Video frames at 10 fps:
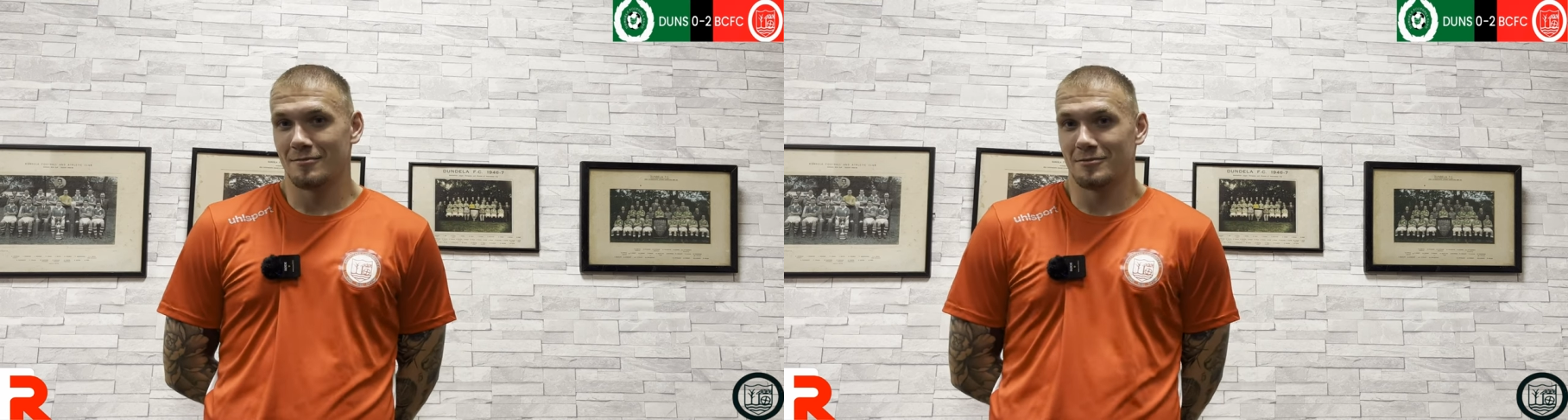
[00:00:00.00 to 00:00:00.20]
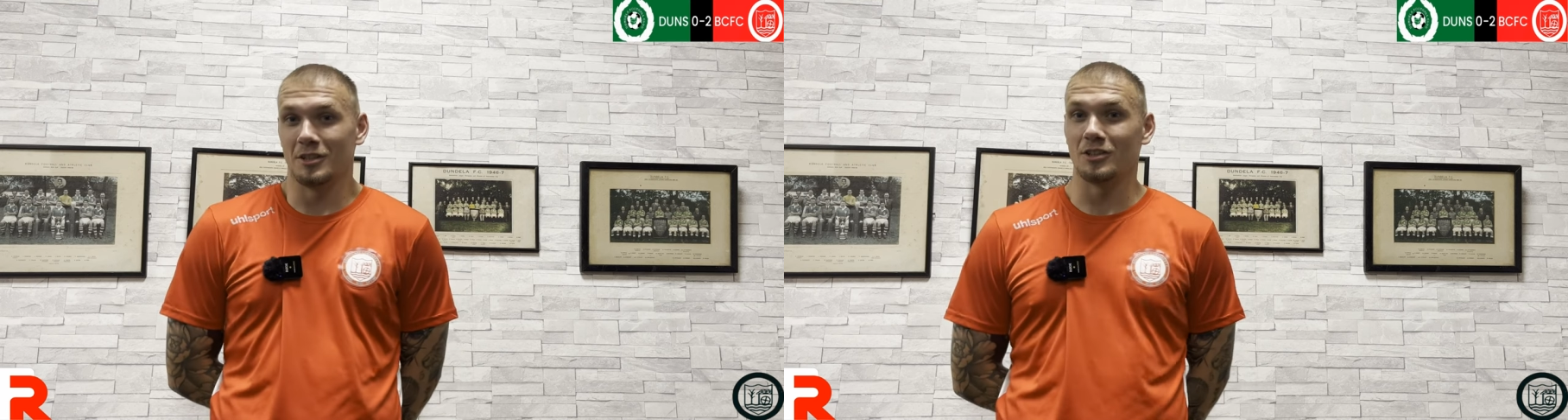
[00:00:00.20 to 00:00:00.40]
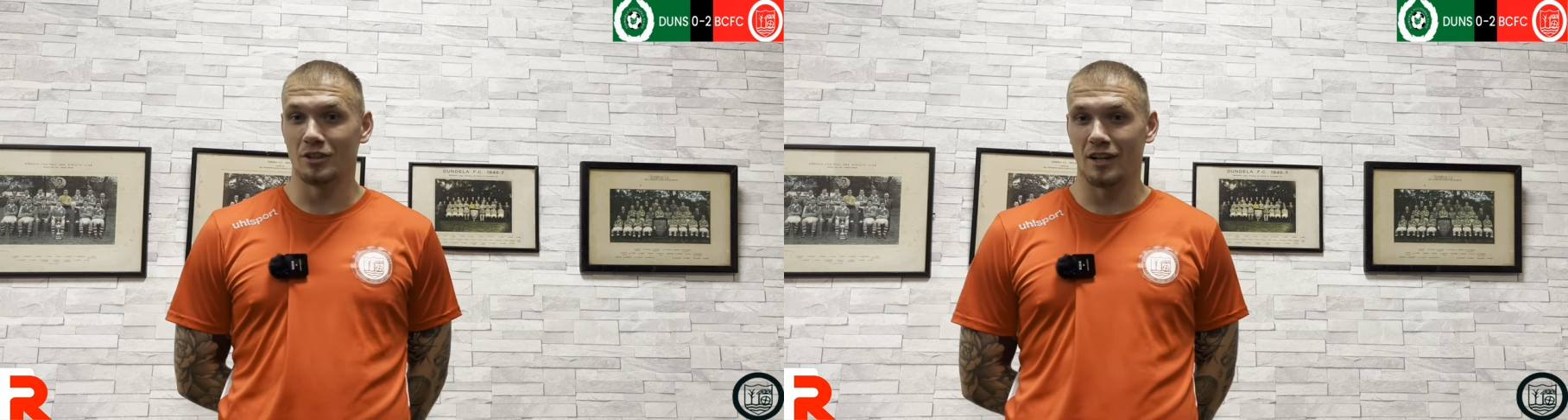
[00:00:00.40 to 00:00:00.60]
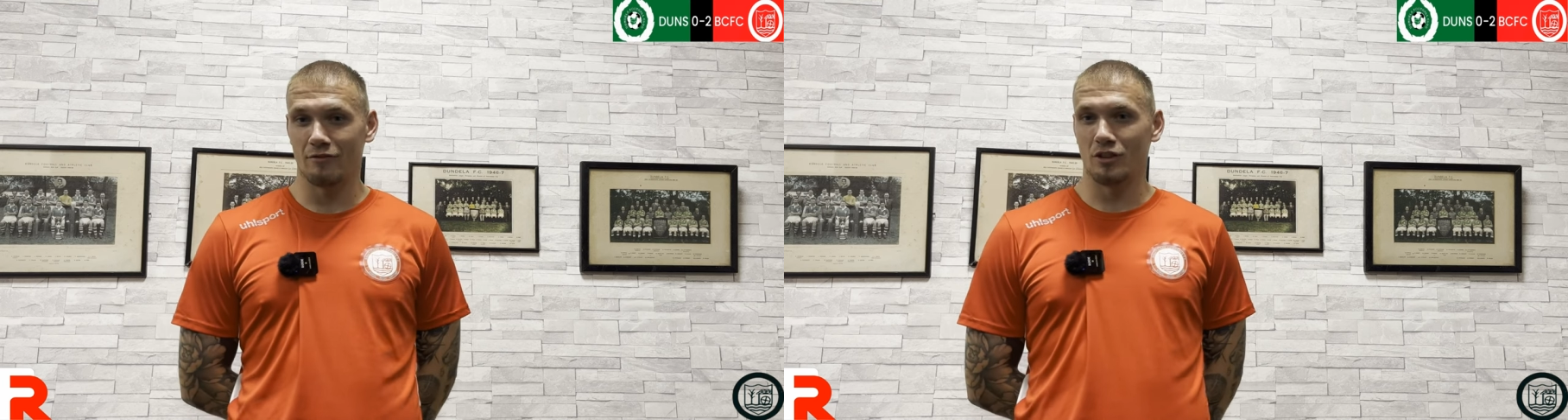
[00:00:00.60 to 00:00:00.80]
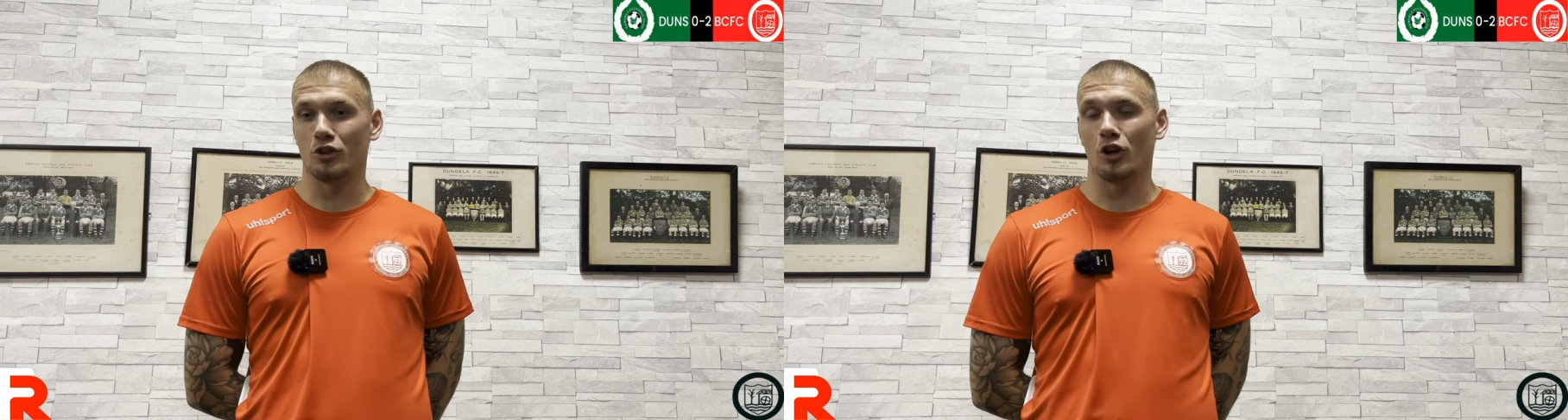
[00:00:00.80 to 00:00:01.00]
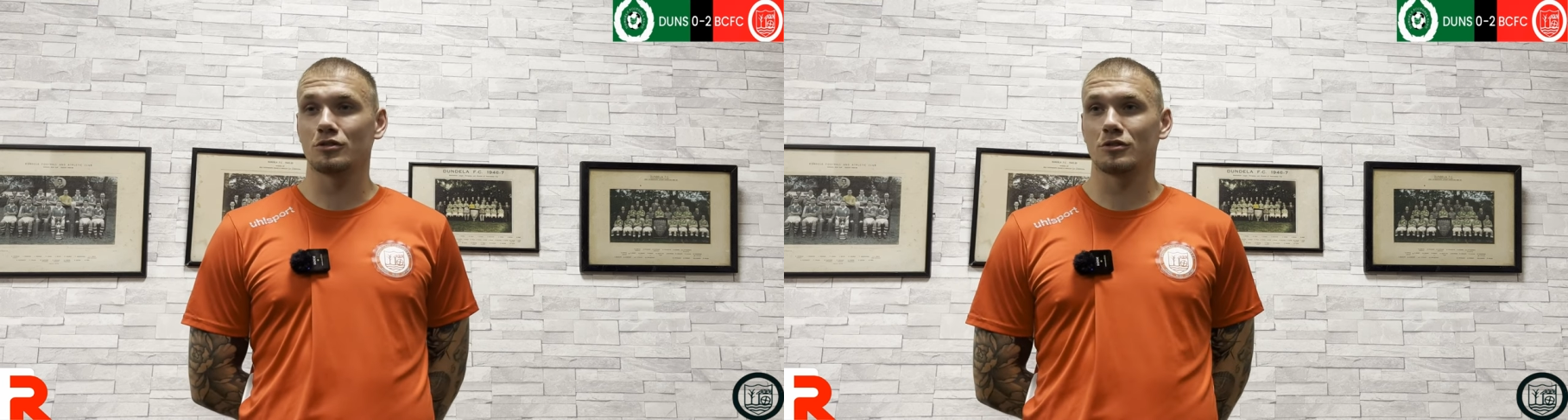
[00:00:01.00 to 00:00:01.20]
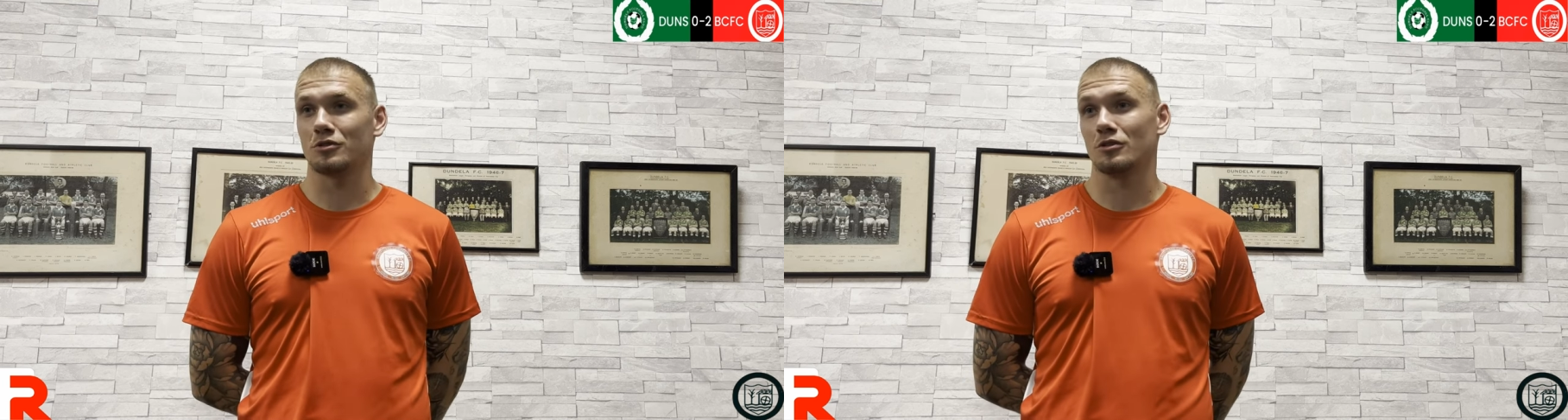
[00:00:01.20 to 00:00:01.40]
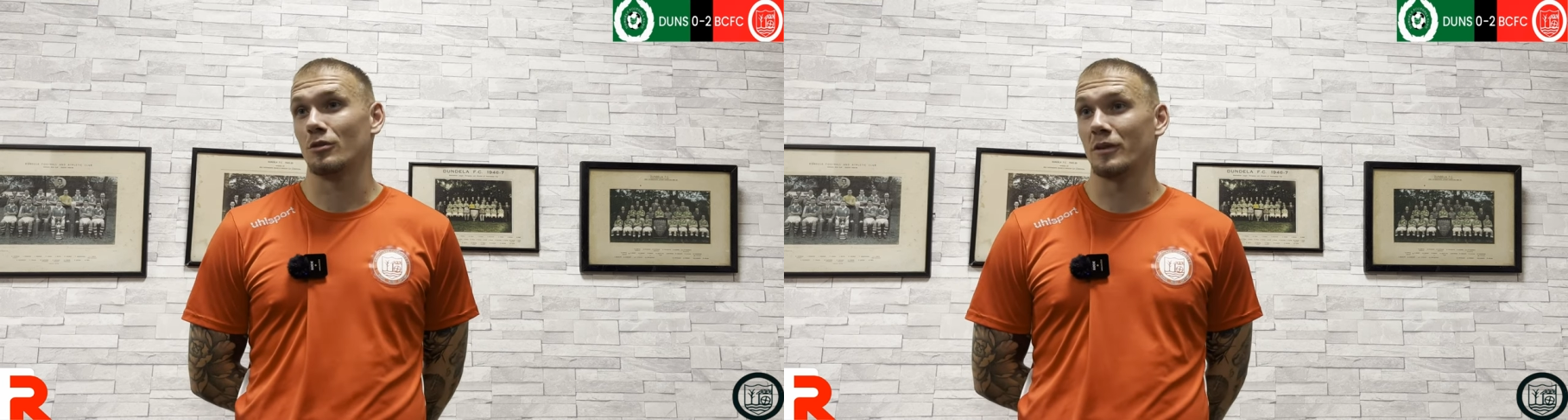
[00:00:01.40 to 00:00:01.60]
You're never in doubt. Do
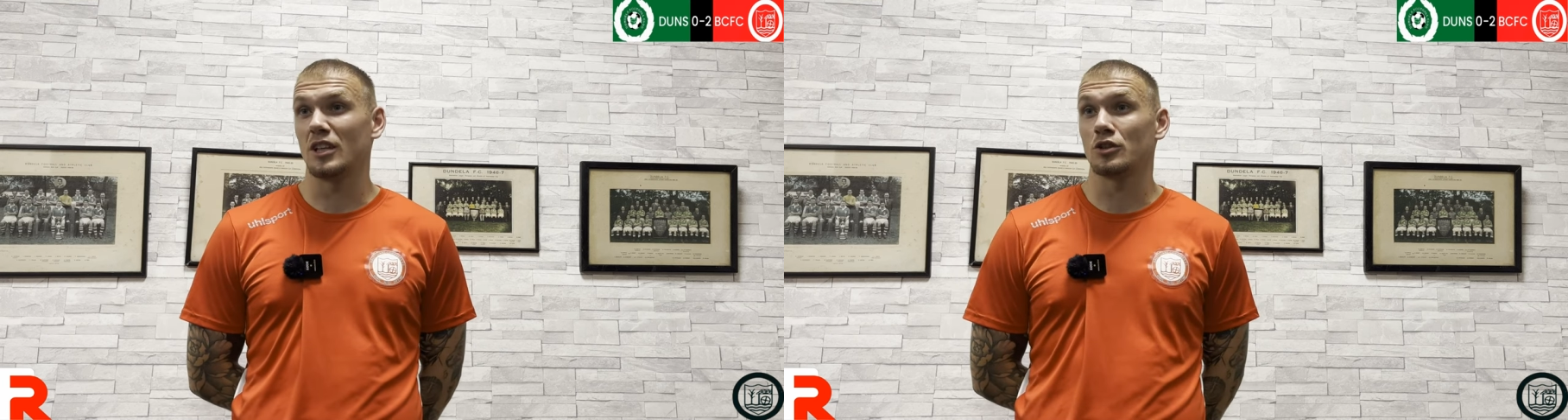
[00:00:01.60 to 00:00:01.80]
you know what I mean?